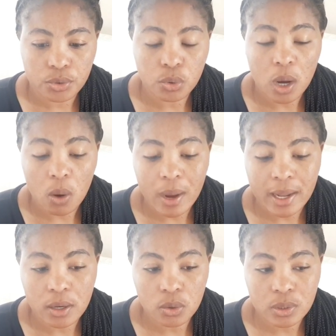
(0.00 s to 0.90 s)
to how
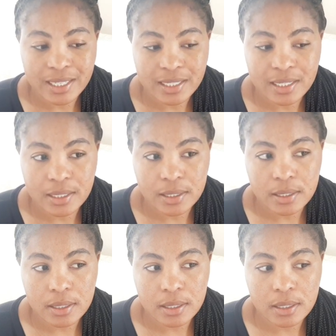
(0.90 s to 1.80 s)
I looked at it
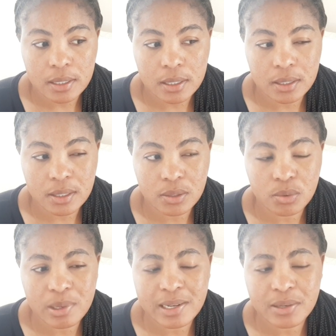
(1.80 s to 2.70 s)
it,
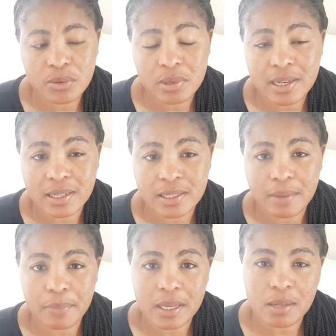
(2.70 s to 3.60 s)
it really triggered
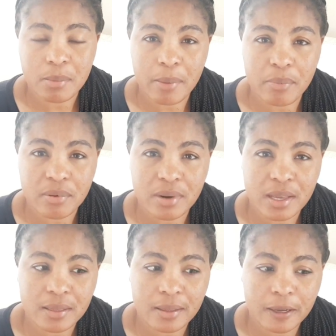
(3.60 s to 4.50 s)
something in my
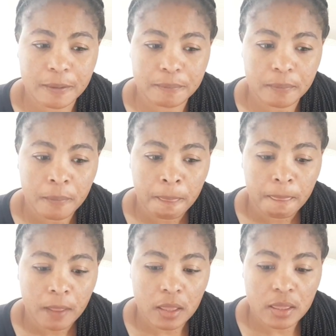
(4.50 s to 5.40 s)
brain
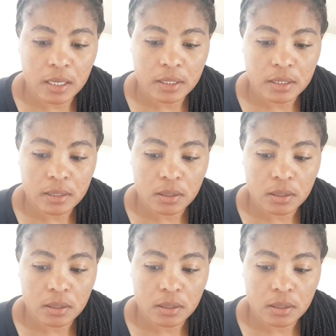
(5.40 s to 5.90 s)
that